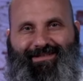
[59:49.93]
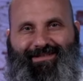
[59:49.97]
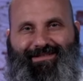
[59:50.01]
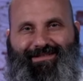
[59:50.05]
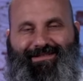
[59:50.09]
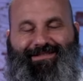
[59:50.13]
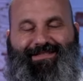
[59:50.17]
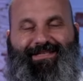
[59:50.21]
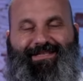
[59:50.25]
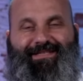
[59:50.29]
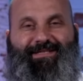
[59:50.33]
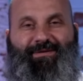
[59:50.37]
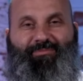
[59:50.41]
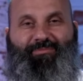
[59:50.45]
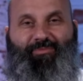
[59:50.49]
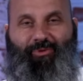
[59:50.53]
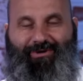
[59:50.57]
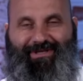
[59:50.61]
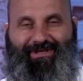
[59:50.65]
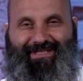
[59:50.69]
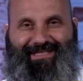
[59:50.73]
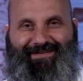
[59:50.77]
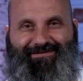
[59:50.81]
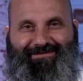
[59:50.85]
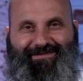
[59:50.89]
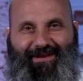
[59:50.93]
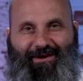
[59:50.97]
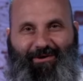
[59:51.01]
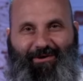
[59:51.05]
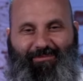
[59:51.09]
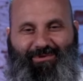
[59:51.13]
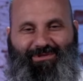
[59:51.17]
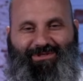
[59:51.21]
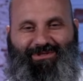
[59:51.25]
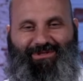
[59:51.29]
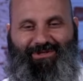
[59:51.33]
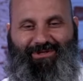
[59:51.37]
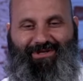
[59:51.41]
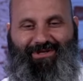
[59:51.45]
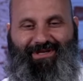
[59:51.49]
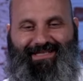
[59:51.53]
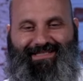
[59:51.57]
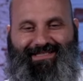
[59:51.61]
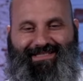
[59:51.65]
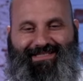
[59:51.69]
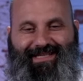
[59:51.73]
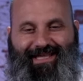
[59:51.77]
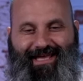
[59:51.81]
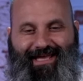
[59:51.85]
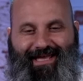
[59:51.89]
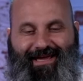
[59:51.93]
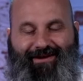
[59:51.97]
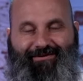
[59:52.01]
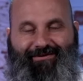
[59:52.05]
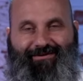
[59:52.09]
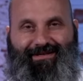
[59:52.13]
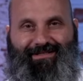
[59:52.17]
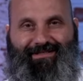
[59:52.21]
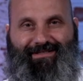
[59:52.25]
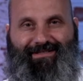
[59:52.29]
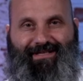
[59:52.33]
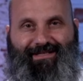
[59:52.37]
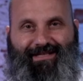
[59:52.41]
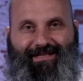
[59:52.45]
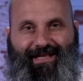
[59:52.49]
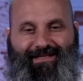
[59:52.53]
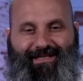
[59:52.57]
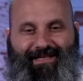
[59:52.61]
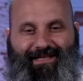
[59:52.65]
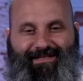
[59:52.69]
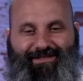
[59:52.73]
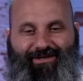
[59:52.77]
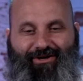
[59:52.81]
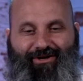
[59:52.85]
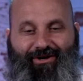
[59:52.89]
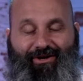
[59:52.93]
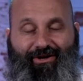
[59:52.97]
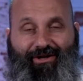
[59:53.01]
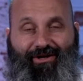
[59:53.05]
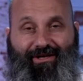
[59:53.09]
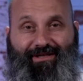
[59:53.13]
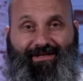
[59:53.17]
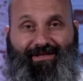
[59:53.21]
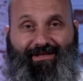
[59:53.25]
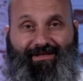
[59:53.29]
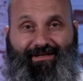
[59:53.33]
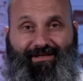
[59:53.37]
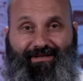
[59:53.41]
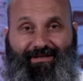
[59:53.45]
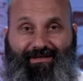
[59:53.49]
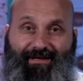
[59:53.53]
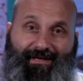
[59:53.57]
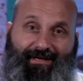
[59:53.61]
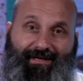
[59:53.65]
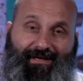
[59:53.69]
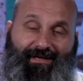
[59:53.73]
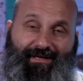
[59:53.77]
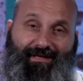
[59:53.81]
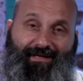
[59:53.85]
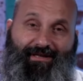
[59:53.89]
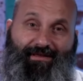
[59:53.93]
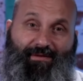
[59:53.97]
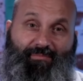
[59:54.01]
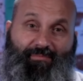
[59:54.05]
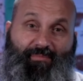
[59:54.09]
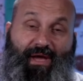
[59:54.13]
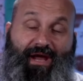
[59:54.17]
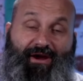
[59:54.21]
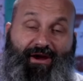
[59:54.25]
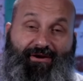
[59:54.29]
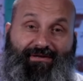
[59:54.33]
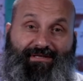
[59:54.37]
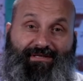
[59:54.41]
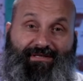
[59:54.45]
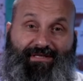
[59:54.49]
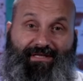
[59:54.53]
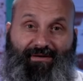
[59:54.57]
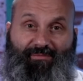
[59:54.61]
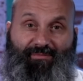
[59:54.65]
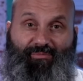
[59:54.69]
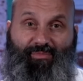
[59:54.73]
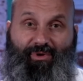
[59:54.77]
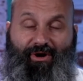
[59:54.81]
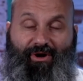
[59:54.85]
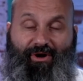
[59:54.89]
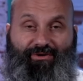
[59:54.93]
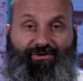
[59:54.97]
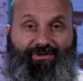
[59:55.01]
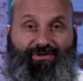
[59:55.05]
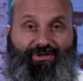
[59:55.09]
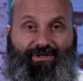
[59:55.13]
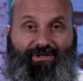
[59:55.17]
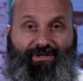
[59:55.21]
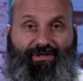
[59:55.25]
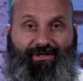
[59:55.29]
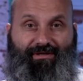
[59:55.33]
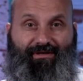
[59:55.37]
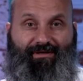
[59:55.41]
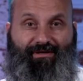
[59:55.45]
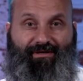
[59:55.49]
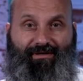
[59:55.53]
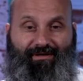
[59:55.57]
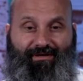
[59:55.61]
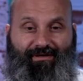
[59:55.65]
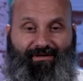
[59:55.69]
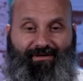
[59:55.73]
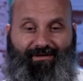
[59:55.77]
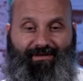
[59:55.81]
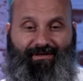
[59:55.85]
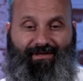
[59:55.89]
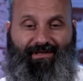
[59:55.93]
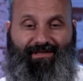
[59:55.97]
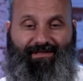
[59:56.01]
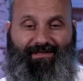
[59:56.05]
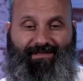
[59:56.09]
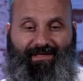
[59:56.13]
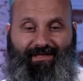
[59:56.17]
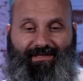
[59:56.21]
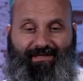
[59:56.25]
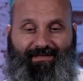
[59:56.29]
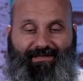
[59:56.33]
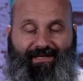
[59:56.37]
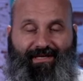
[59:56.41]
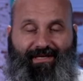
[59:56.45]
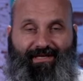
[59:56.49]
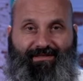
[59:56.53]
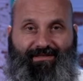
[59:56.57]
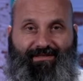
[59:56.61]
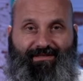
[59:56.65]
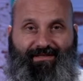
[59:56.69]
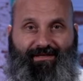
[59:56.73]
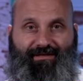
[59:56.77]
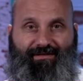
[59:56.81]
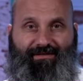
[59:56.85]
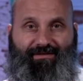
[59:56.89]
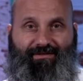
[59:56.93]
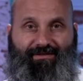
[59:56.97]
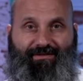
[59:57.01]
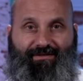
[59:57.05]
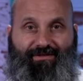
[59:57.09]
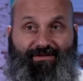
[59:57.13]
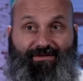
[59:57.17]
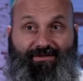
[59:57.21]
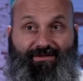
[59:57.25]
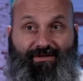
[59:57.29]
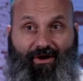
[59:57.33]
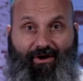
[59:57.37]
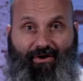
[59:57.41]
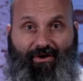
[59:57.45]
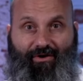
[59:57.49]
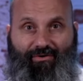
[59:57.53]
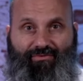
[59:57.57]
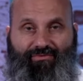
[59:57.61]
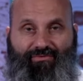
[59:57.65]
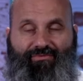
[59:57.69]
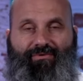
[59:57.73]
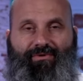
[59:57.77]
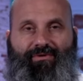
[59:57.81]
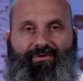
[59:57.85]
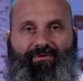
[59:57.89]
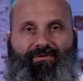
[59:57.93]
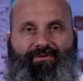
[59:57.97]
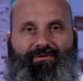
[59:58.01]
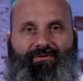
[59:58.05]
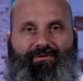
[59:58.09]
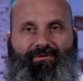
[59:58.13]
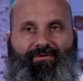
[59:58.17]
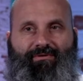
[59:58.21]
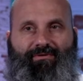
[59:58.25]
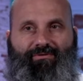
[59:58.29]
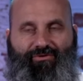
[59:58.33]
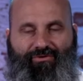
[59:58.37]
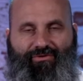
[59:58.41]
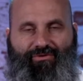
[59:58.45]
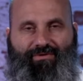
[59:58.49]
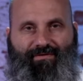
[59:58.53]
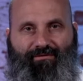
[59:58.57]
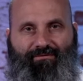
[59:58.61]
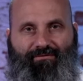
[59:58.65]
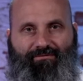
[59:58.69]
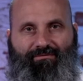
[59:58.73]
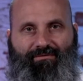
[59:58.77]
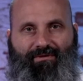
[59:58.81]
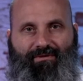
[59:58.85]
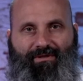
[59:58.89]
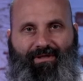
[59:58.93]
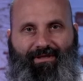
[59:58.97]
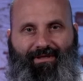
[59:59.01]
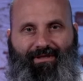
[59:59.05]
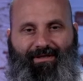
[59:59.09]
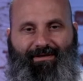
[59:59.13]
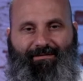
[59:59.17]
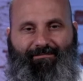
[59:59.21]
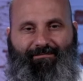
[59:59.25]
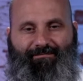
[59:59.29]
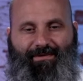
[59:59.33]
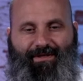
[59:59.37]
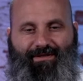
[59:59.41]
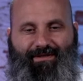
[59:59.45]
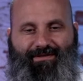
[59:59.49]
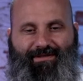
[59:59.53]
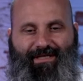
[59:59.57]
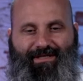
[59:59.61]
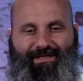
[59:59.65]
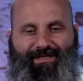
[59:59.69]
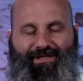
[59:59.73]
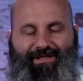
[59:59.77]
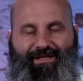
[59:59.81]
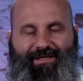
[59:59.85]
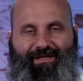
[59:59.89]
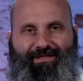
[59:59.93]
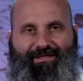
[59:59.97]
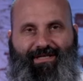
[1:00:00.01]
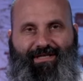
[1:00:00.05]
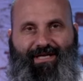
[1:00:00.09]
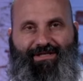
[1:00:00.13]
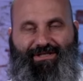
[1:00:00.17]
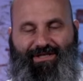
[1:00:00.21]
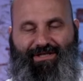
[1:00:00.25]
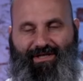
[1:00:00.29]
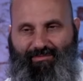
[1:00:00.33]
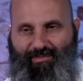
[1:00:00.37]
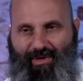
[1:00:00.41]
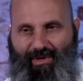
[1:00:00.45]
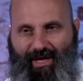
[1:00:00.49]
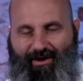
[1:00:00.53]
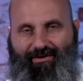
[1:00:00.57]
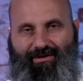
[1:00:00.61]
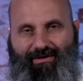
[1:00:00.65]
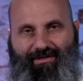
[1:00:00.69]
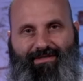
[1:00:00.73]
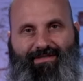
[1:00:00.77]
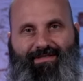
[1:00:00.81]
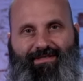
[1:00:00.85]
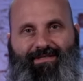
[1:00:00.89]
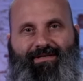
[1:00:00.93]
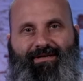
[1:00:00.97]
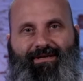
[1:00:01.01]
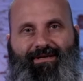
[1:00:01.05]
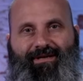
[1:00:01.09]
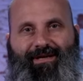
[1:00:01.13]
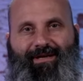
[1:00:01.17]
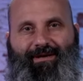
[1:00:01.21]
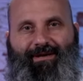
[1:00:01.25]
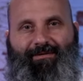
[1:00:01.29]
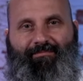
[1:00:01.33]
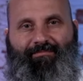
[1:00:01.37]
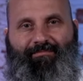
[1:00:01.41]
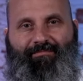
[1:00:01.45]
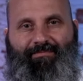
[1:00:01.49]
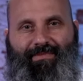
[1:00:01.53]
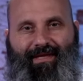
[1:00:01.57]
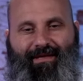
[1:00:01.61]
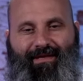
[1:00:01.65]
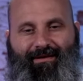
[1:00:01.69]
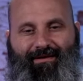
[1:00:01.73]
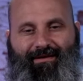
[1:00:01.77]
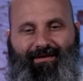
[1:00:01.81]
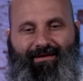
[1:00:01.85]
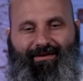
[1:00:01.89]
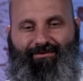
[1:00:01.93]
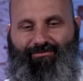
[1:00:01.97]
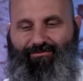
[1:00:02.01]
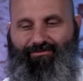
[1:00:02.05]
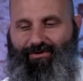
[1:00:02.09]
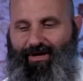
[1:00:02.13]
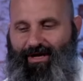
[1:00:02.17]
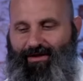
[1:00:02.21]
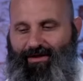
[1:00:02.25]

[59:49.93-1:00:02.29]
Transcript: disappointing if that opportunity is there. And it's kind of like the parenting approach is so useful. Teaching parents rather